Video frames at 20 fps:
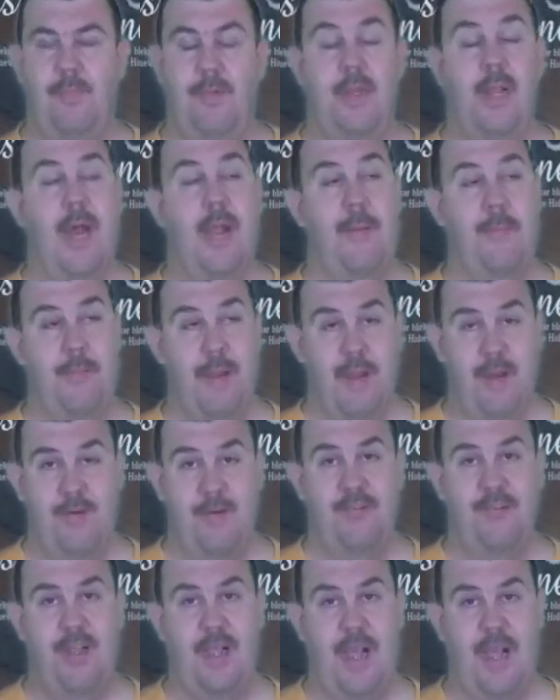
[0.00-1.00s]

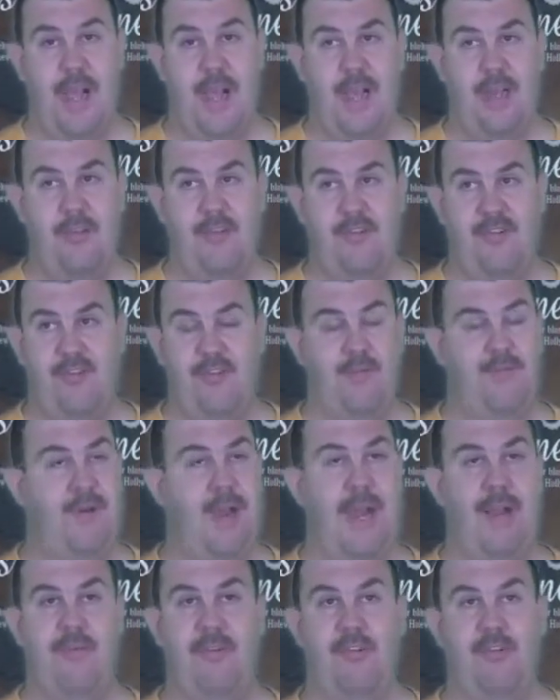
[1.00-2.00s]
nightmares he has,
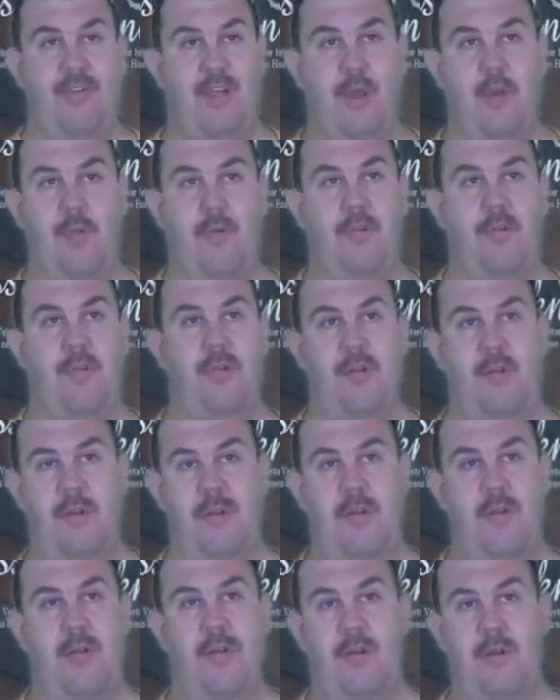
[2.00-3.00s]
survivor's guilt
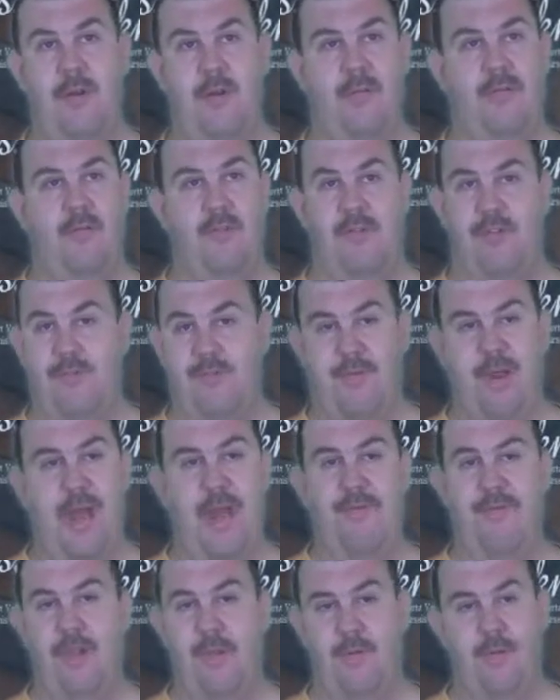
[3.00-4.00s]
for
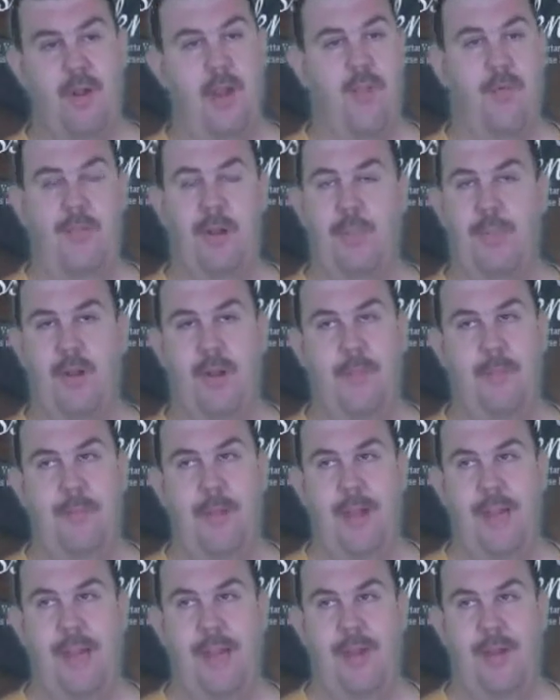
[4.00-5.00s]
surviving when other people didn't
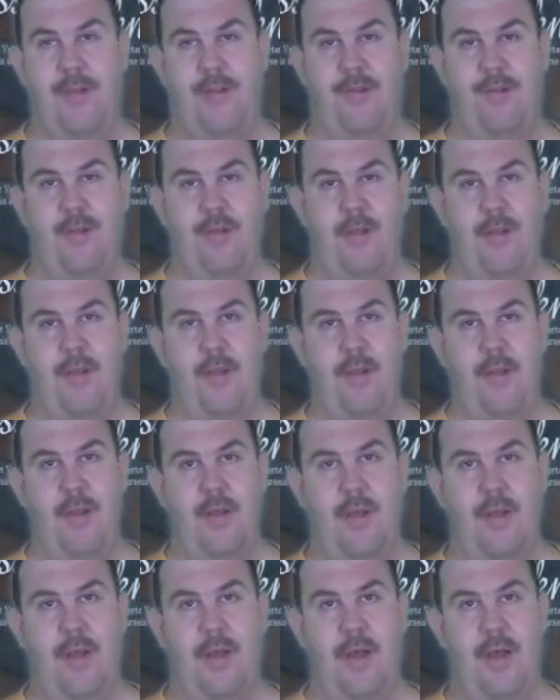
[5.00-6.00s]
make it.
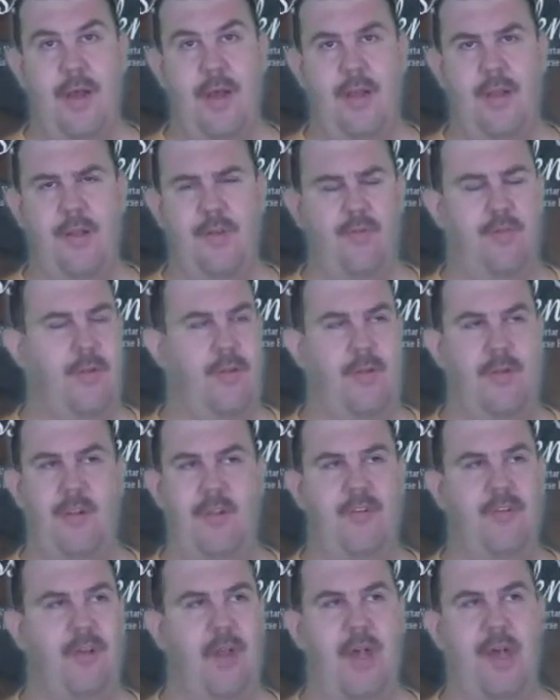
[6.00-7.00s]
Deals with
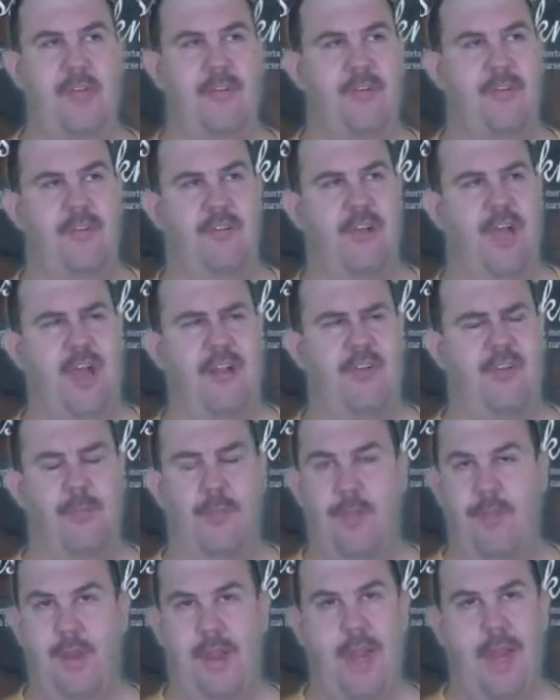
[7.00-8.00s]
his loss of sight, some
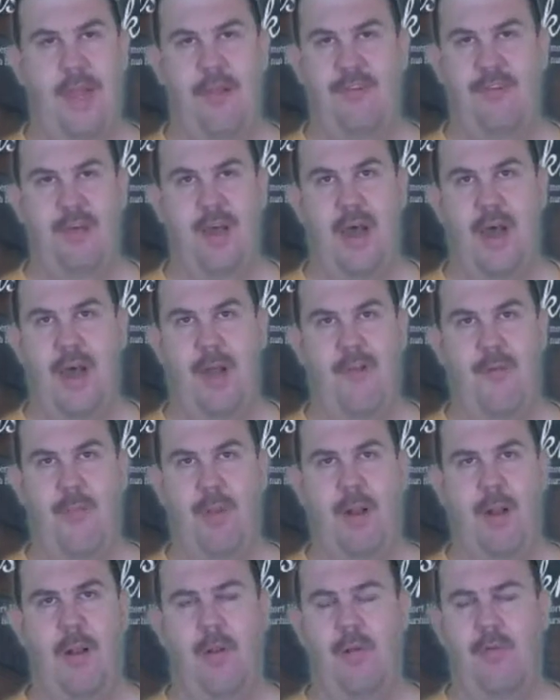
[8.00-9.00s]
other guys in the
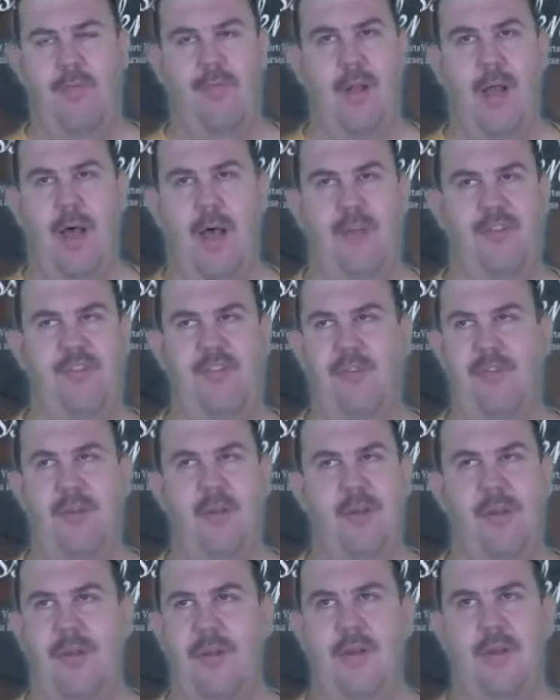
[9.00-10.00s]
hospital who've lost
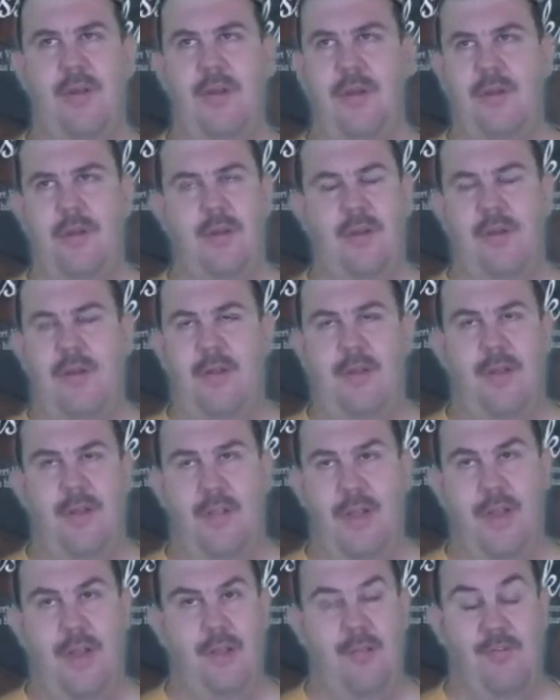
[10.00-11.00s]

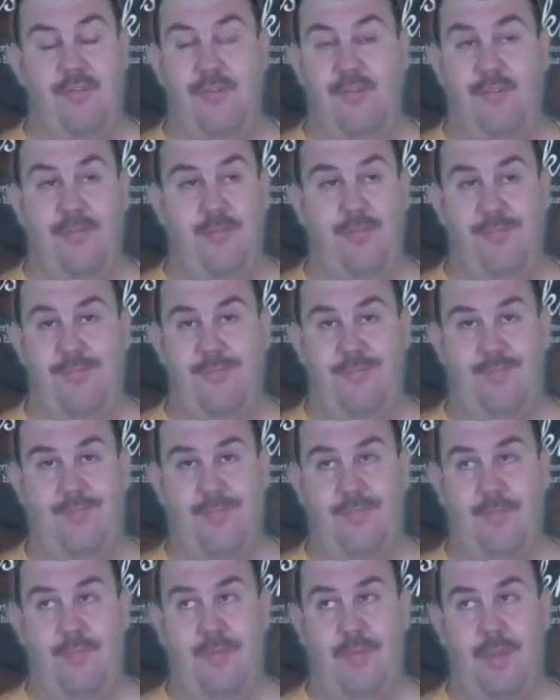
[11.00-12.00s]
things.
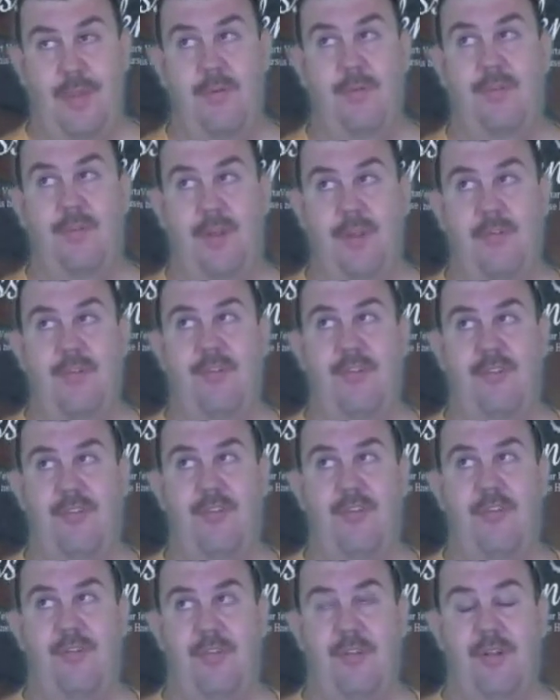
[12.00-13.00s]

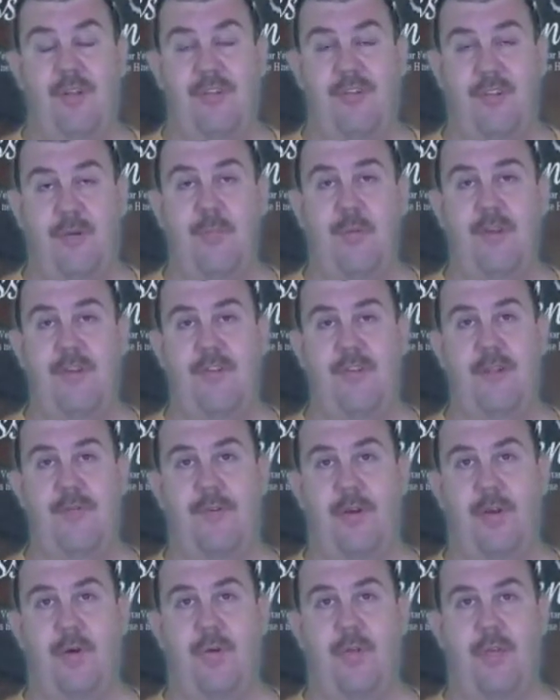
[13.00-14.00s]
It's in some ways a
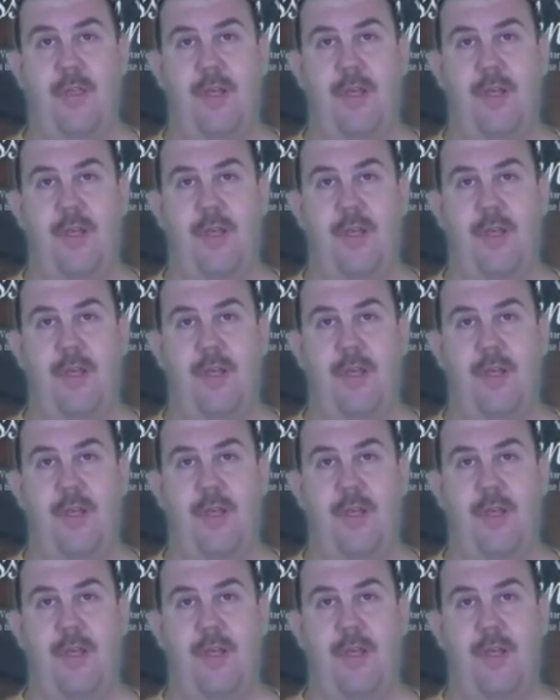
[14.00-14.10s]
difficult